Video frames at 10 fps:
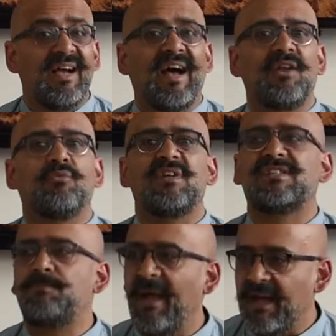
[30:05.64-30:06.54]
and
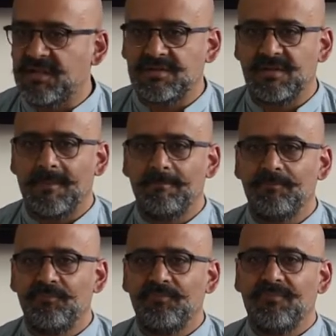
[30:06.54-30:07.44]
respect,
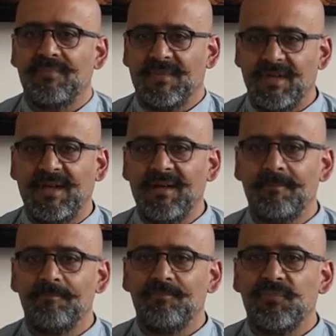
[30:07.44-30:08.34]

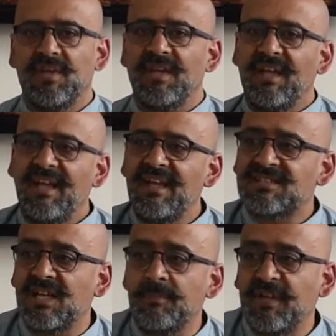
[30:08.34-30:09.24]
yeah,
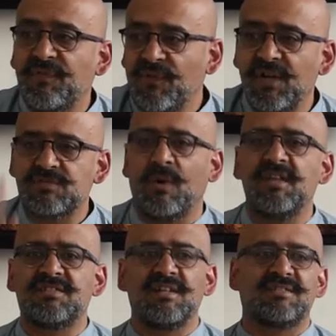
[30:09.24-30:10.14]
he's going to be the first one.
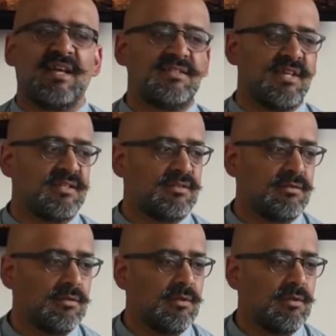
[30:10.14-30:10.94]
He's going to say, Dad,